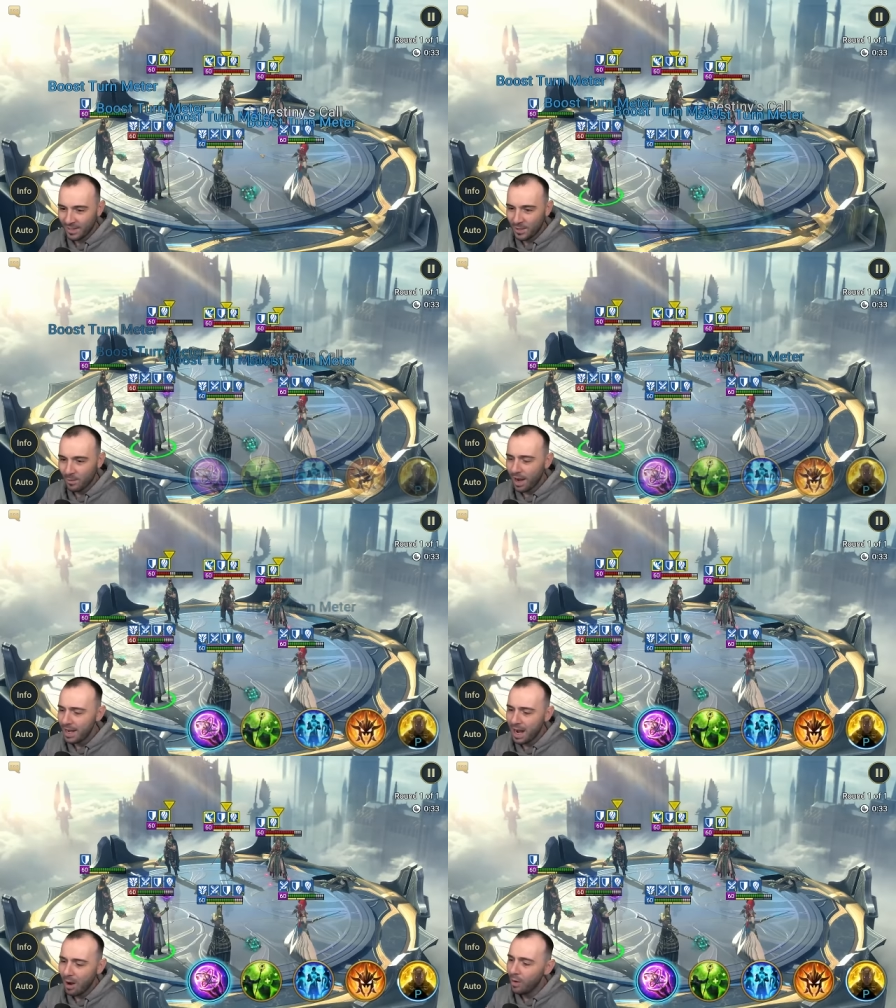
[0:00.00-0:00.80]
So right
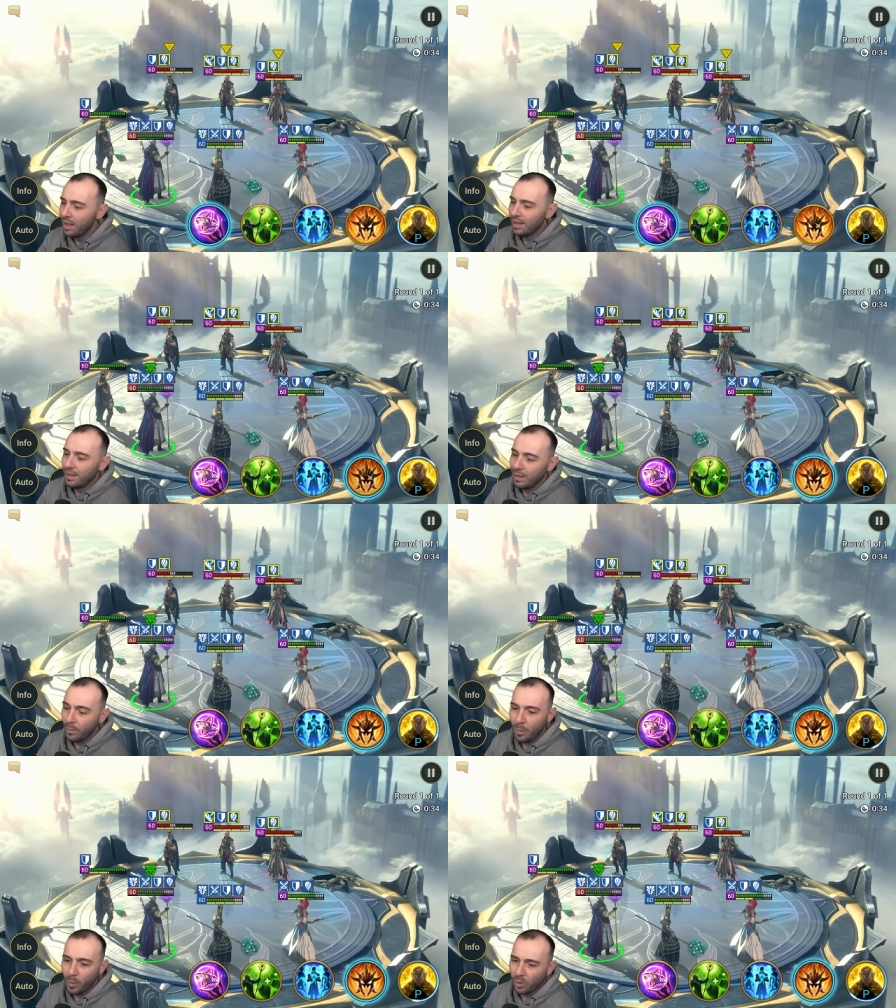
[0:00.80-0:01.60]
now,
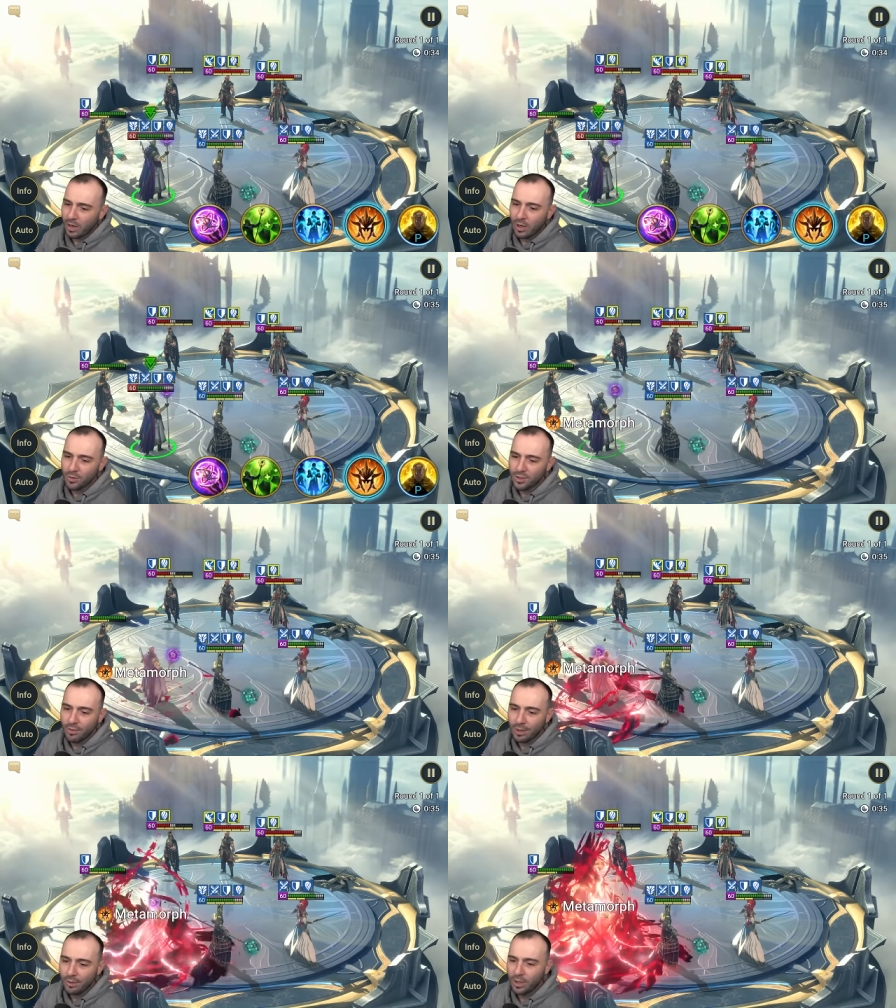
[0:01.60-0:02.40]
we're going to go
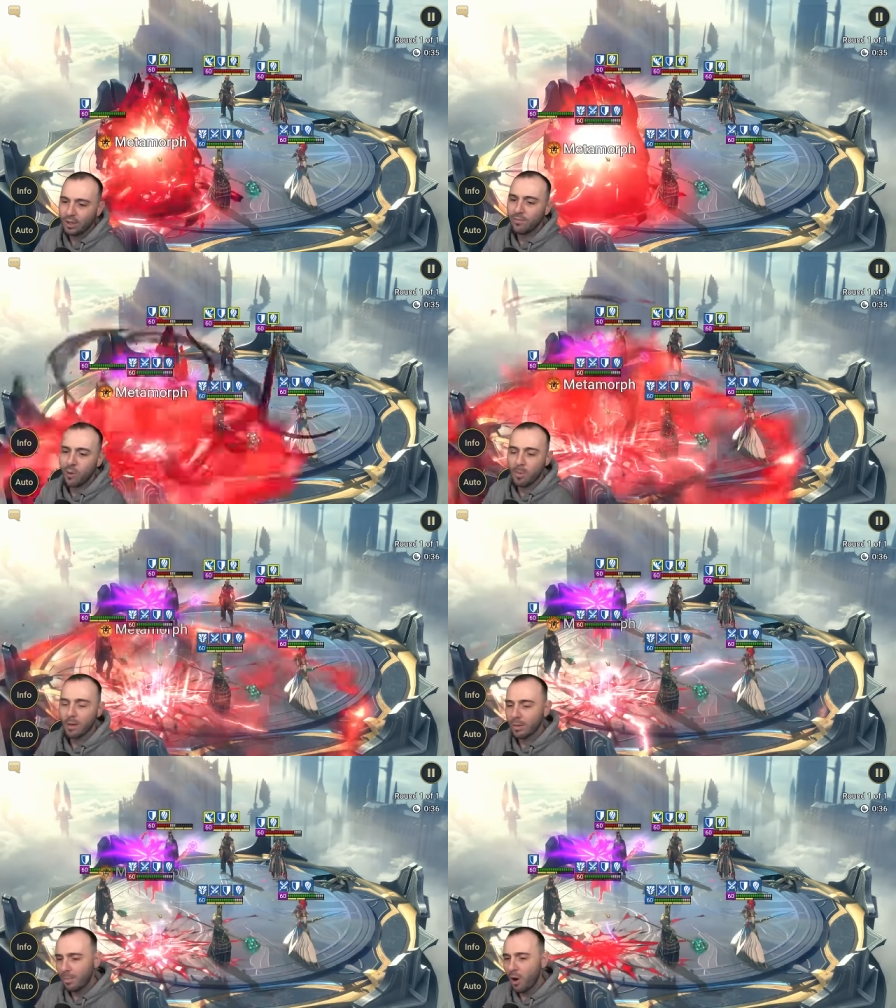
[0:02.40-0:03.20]
straight to the other form.
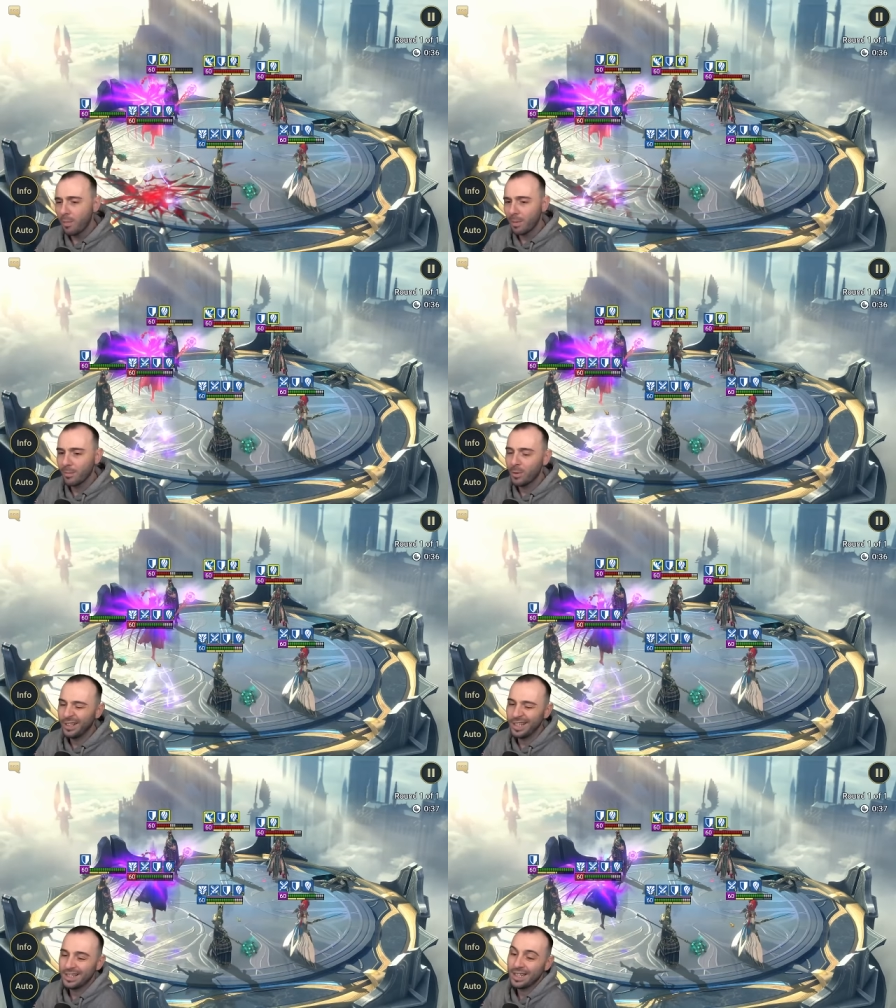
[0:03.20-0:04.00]
Now, the problem with
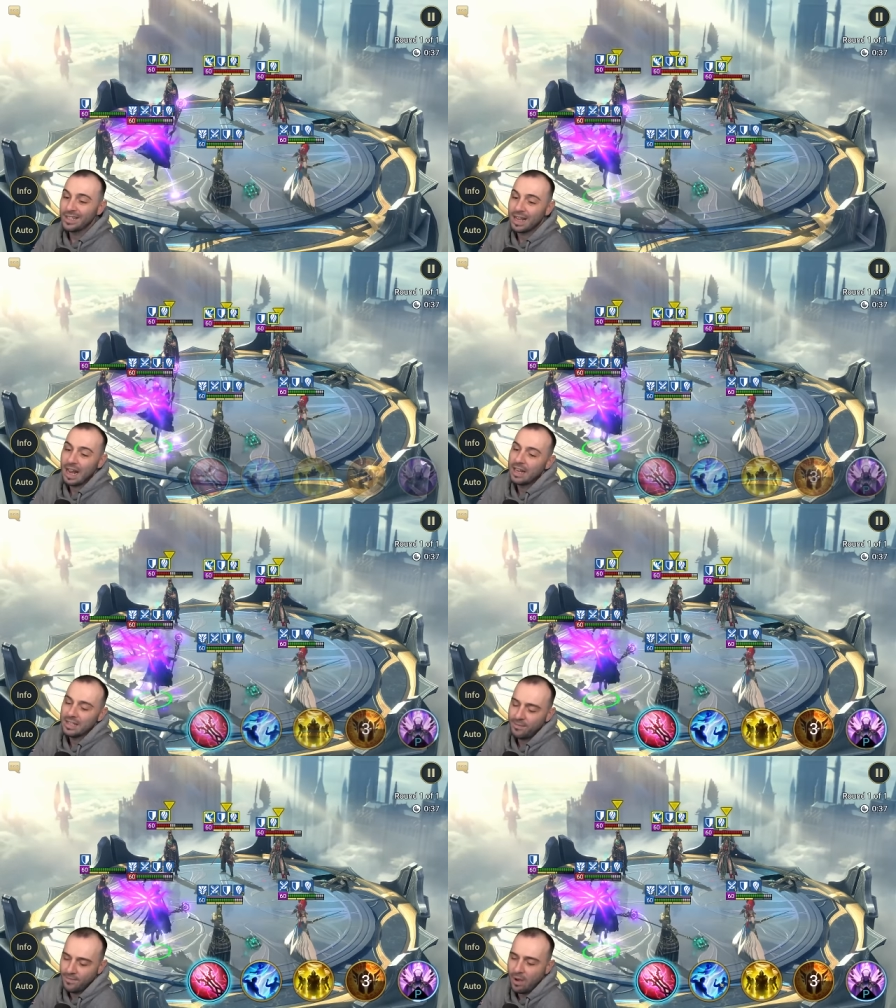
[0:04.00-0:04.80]
this is that it's
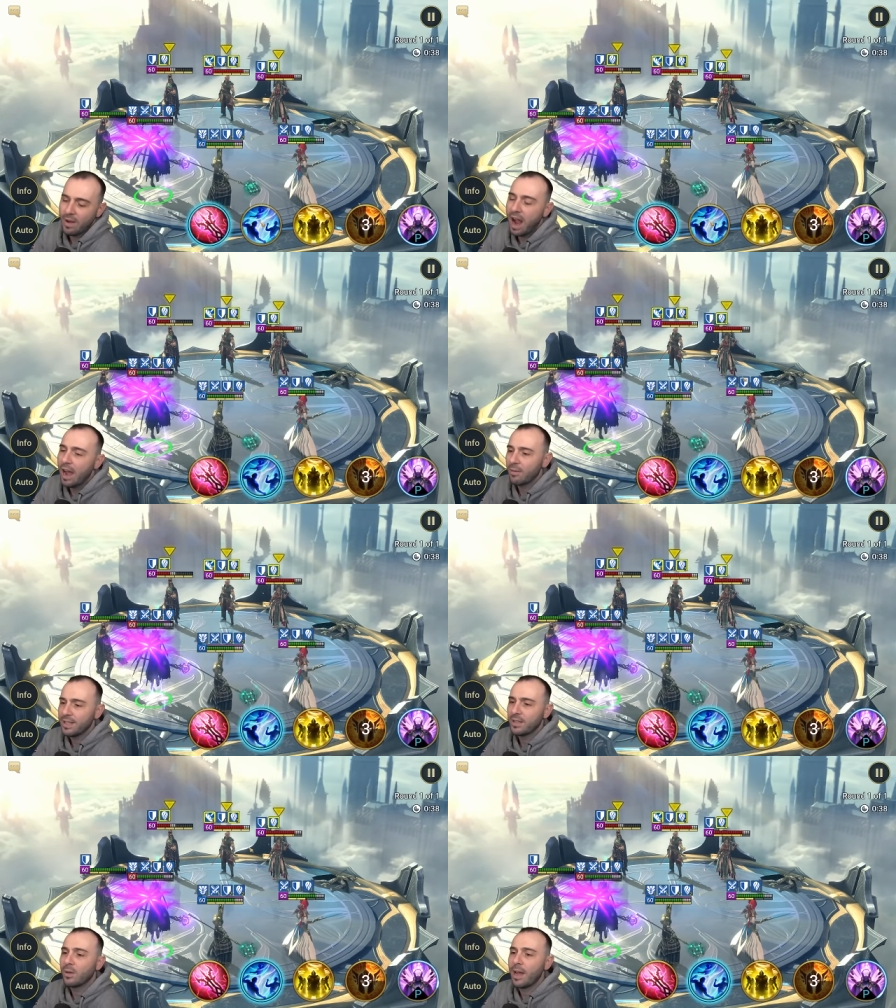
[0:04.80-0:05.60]
a very high
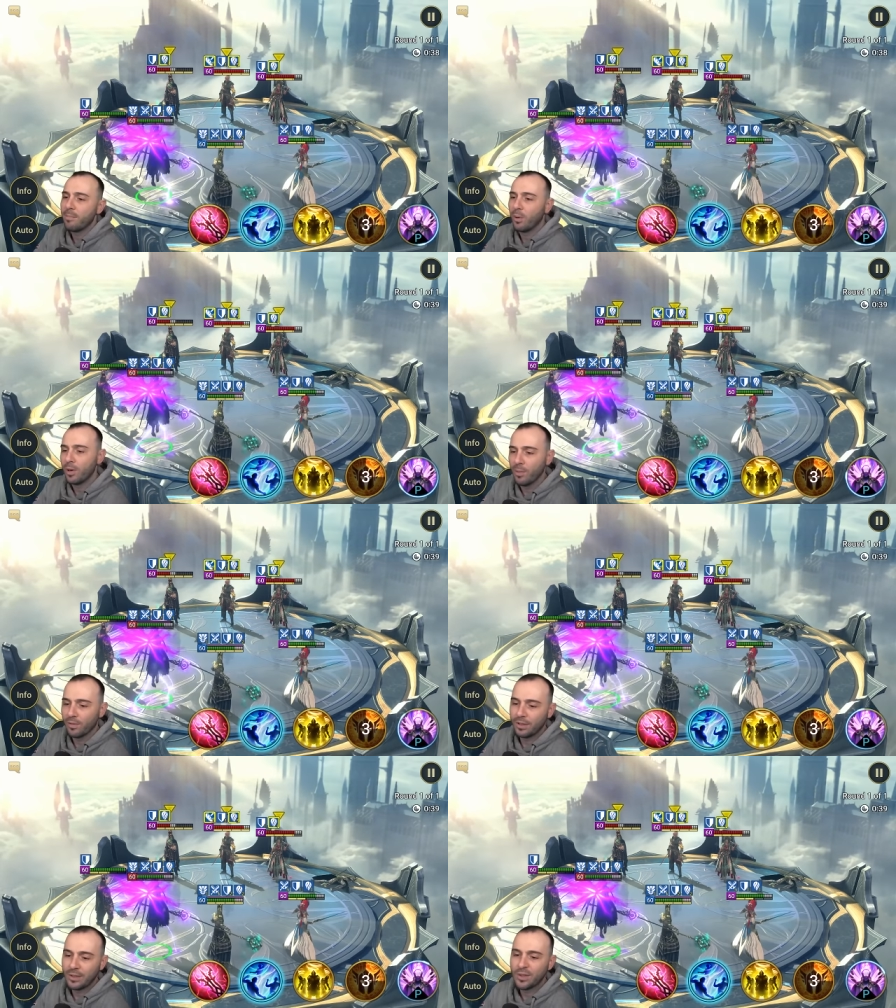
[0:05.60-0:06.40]
risk to get
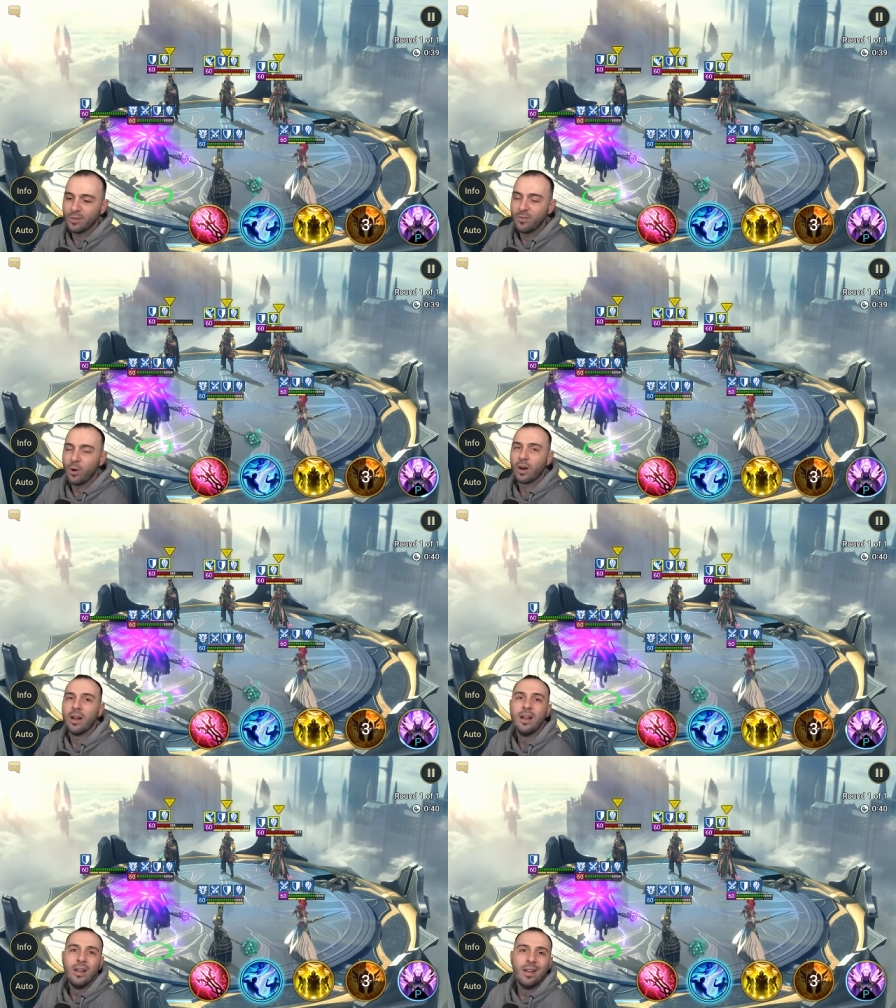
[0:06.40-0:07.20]
polymorphed, you know? So for a